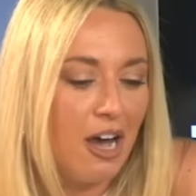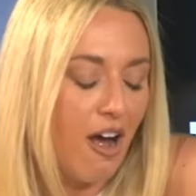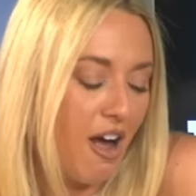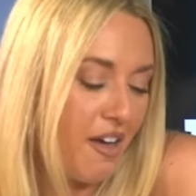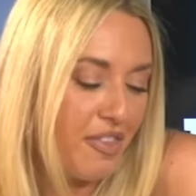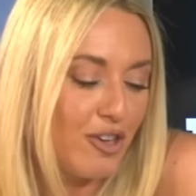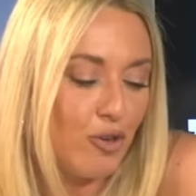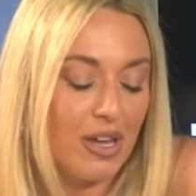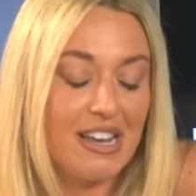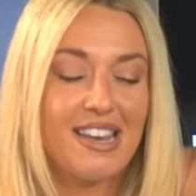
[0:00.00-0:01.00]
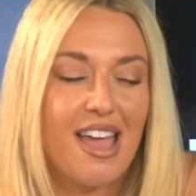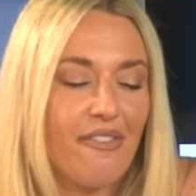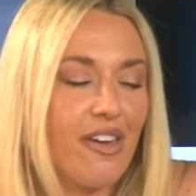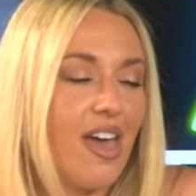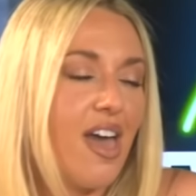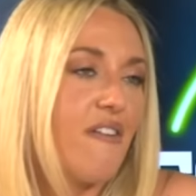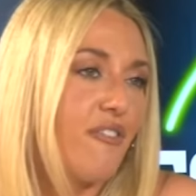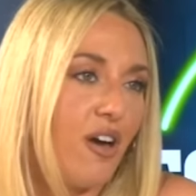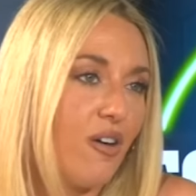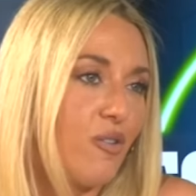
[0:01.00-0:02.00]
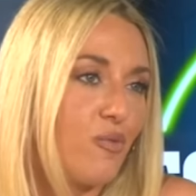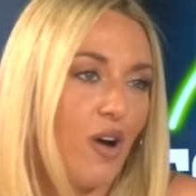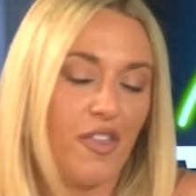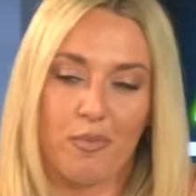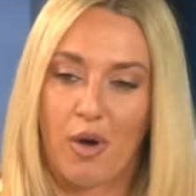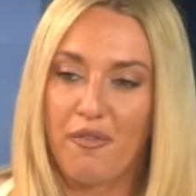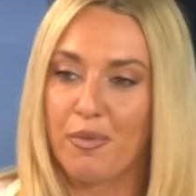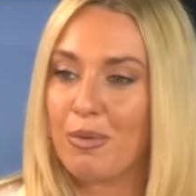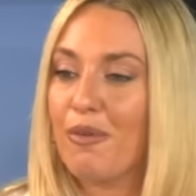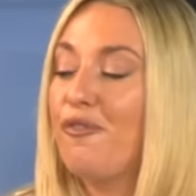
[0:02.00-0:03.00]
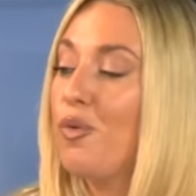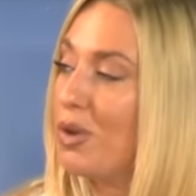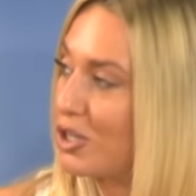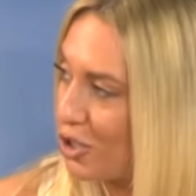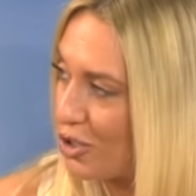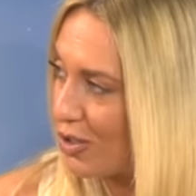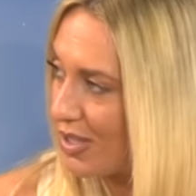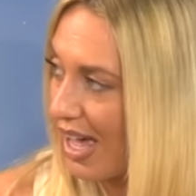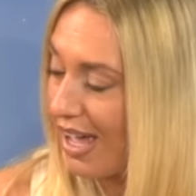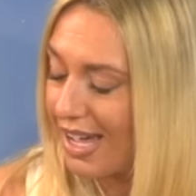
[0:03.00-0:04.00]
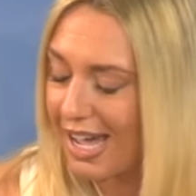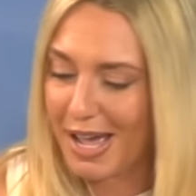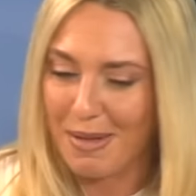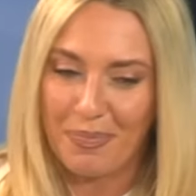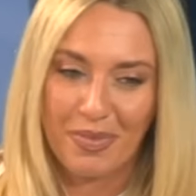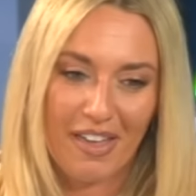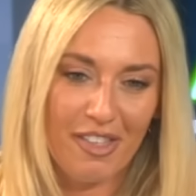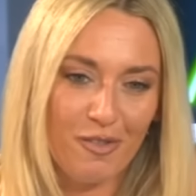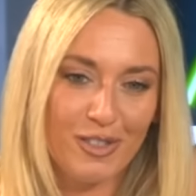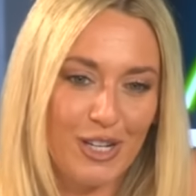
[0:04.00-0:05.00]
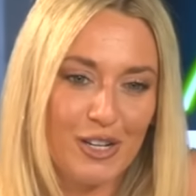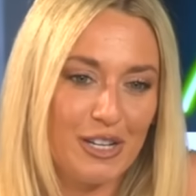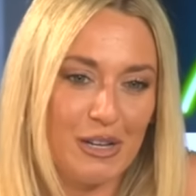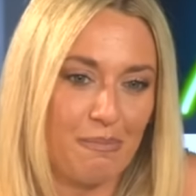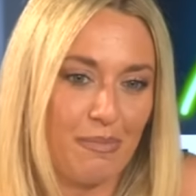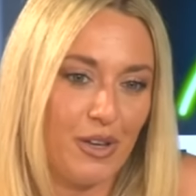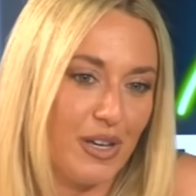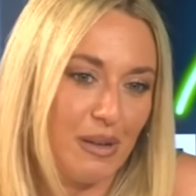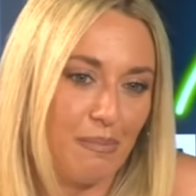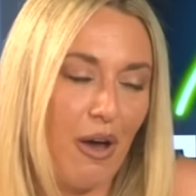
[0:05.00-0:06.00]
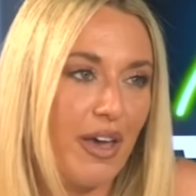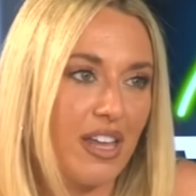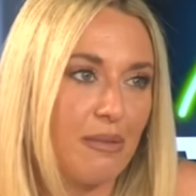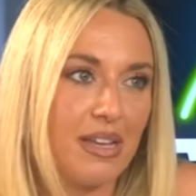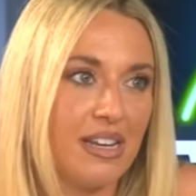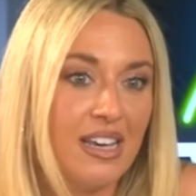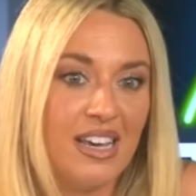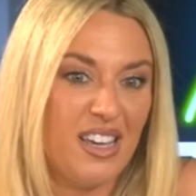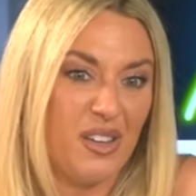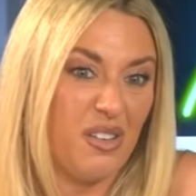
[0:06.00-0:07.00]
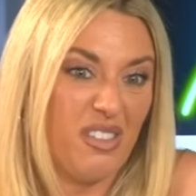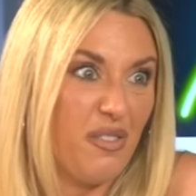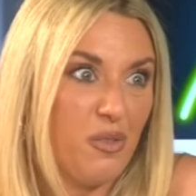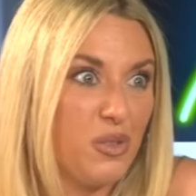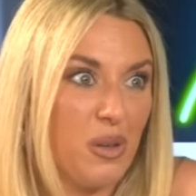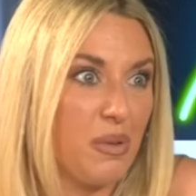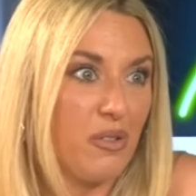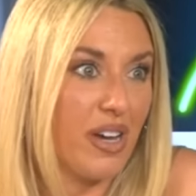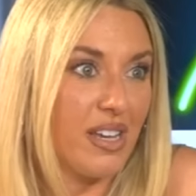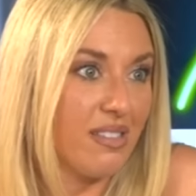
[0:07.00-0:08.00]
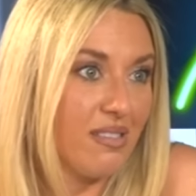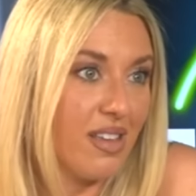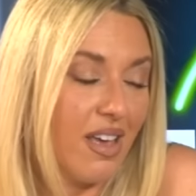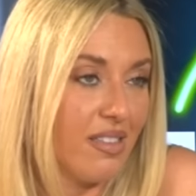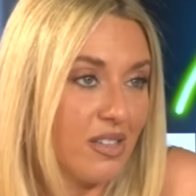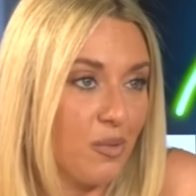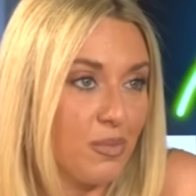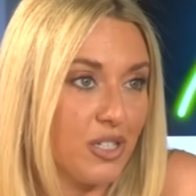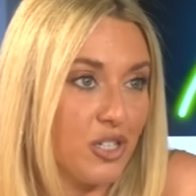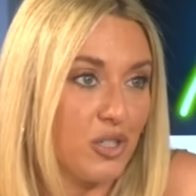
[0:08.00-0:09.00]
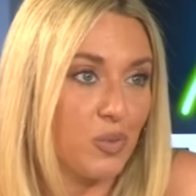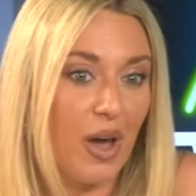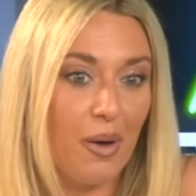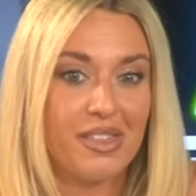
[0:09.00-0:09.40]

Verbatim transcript: I think you can never, ever write them off, and we were foolish to do that. And then obviously looking at Bayern, I mean, they've also been great in this competition as well.